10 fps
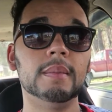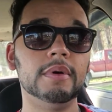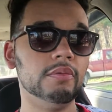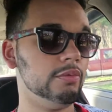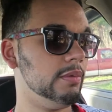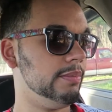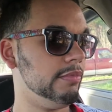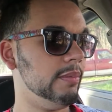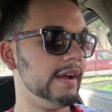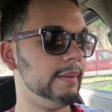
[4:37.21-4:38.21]
but we're,
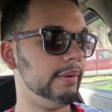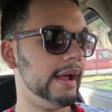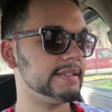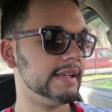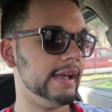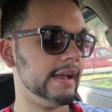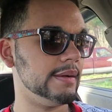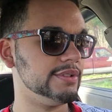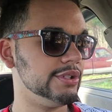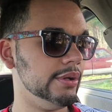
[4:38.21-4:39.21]
we're making plans to hang
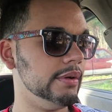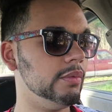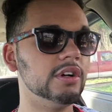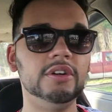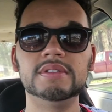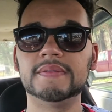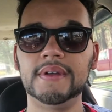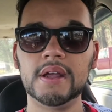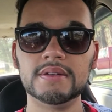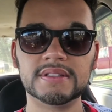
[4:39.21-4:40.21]
out soon and we're gonna do some
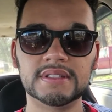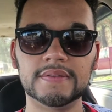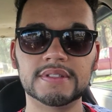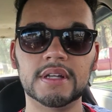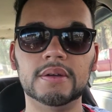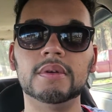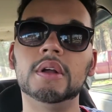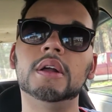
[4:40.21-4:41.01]
videos and stuff so